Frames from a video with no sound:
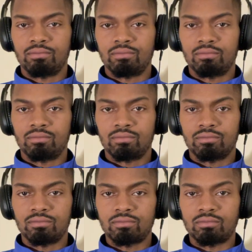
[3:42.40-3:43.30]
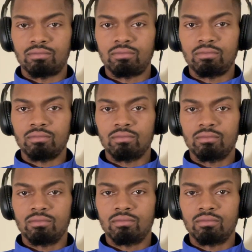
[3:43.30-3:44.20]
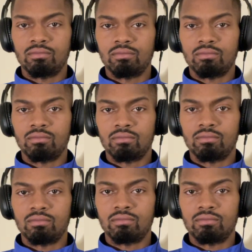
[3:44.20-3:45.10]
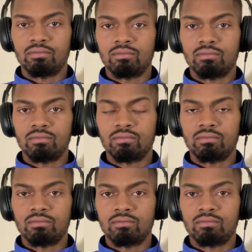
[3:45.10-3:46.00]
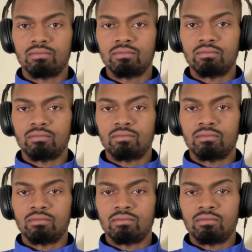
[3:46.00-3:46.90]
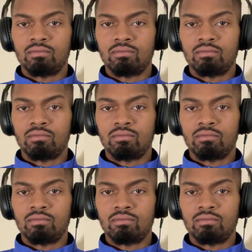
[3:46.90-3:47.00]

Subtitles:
Nothing is said.